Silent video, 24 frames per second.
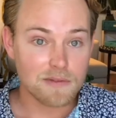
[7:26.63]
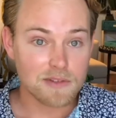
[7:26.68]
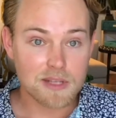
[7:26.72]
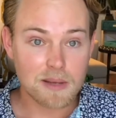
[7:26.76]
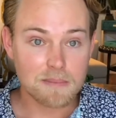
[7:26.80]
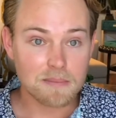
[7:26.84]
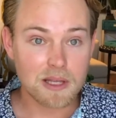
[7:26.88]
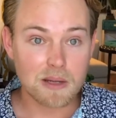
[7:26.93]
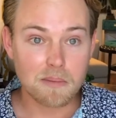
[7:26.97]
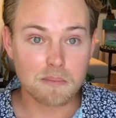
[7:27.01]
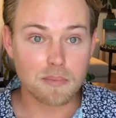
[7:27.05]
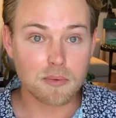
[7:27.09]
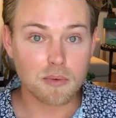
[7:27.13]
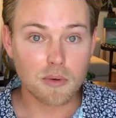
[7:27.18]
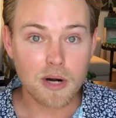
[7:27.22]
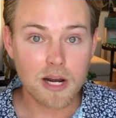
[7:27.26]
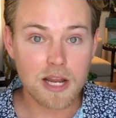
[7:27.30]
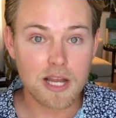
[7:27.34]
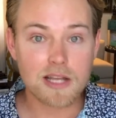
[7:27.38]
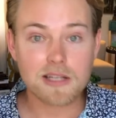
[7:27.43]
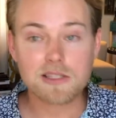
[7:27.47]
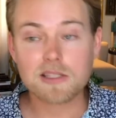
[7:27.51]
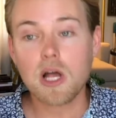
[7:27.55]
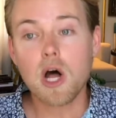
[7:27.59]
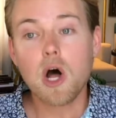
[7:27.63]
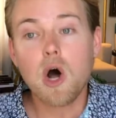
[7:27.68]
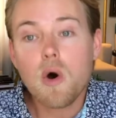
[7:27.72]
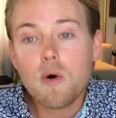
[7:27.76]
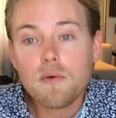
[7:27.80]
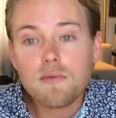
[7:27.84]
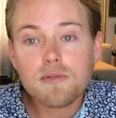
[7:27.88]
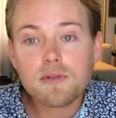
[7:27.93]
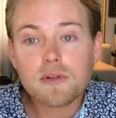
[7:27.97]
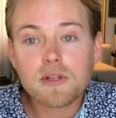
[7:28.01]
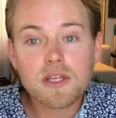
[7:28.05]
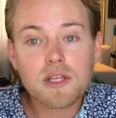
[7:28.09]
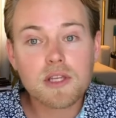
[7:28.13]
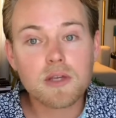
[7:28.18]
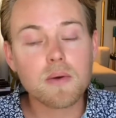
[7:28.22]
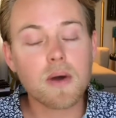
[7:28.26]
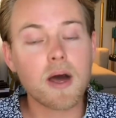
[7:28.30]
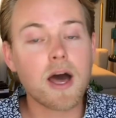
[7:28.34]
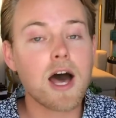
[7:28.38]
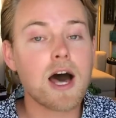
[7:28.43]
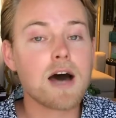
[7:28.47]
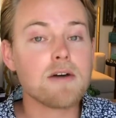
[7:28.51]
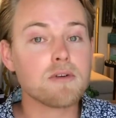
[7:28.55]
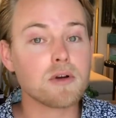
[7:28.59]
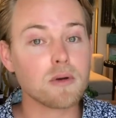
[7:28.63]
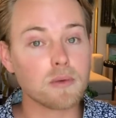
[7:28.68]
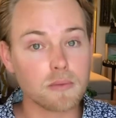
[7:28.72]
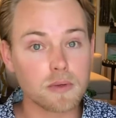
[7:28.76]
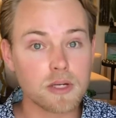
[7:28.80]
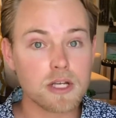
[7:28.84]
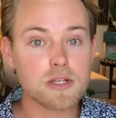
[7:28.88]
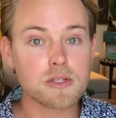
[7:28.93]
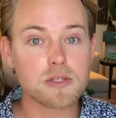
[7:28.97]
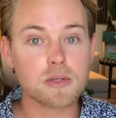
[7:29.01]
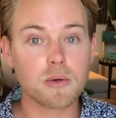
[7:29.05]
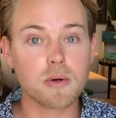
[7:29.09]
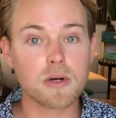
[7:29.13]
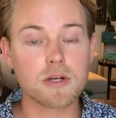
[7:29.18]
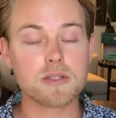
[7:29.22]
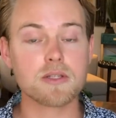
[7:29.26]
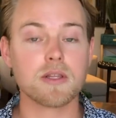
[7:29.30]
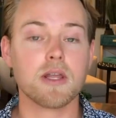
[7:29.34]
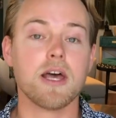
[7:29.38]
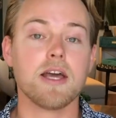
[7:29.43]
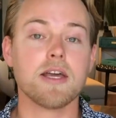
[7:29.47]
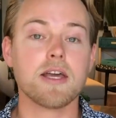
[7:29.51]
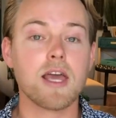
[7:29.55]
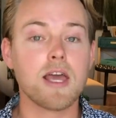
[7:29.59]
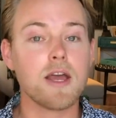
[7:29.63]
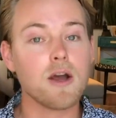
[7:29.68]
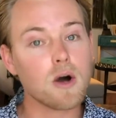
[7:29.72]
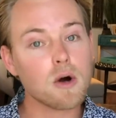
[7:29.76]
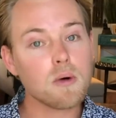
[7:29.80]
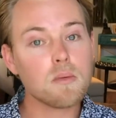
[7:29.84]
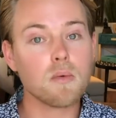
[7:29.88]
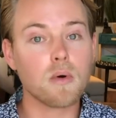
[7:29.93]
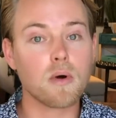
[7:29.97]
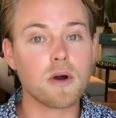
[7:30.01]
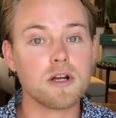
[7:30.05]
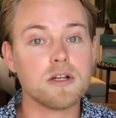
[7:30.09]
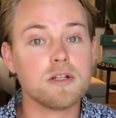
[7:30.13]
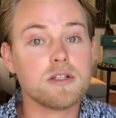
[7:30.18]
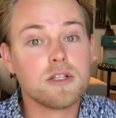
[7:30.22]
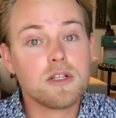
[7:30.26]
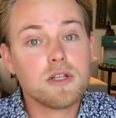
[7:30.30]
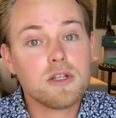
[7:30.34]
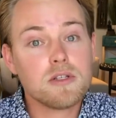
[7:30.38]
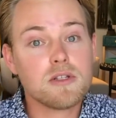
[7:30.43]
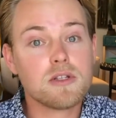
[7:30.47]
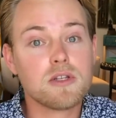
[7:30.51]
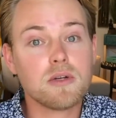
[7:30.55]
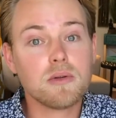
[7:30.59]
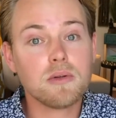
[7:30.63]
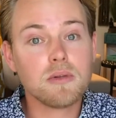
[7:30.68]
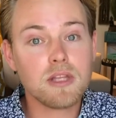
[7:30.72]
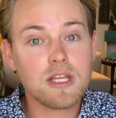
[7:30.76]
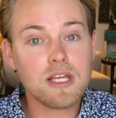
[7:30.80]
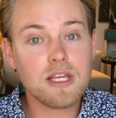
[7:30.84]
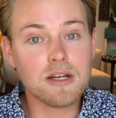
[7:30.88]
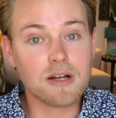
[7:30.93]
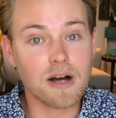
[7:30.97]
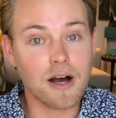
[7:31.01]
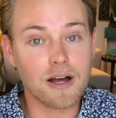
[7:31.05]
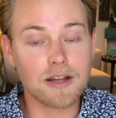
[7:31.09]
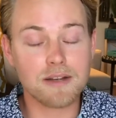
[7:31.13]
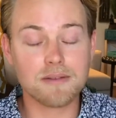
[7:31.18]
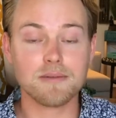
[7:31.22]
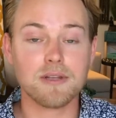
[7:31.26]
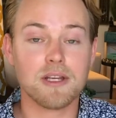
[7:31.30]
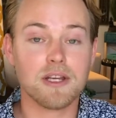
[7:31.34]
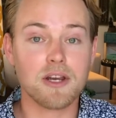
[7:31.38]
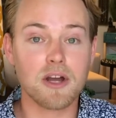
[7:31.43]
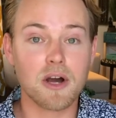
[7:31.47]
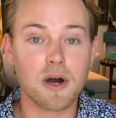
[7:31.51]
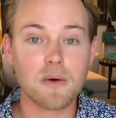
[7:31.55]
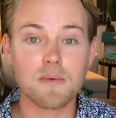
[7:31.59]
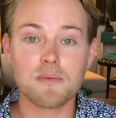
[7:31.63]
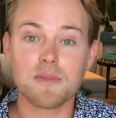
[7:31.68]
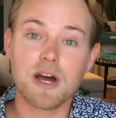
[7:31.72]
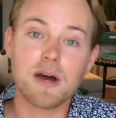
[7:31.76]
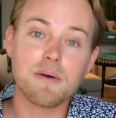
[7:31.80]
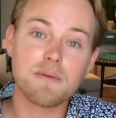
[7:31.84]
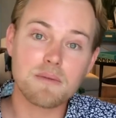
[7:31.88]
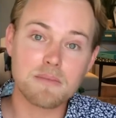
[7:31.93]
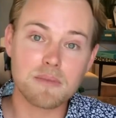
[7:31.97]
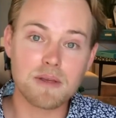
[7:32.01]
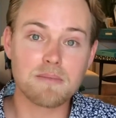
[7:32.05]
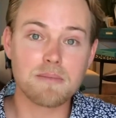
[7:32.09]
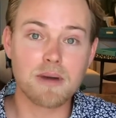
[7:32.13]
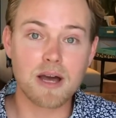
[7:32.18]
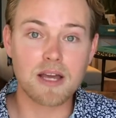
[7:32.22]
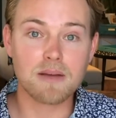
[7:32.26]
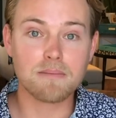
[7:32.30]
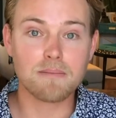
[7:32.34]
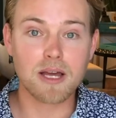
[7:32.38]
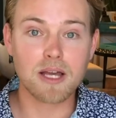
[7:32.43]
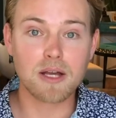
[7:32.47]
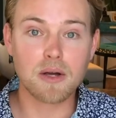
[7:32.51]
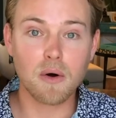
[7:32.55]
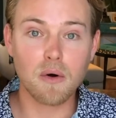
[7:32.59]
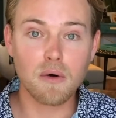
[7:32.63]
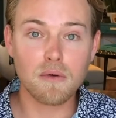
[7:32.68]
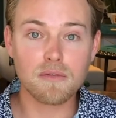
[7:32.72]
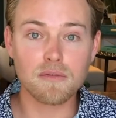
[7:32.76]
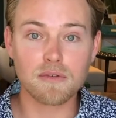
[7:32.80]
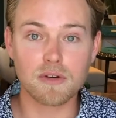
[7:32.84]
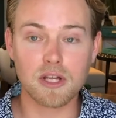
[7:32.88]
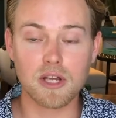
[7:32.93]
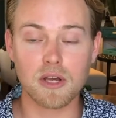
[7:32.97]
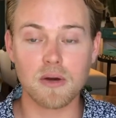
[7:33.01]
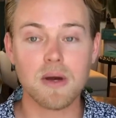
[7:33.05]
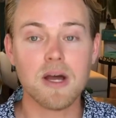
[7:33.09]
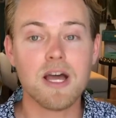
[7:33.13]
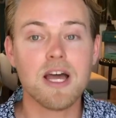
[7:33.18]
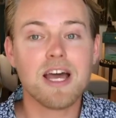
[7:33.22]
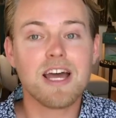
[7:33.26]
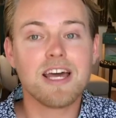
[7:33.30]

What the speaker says: something breaks, hopefully you have a resource like a home warranty to lean on, That would be my goal for you.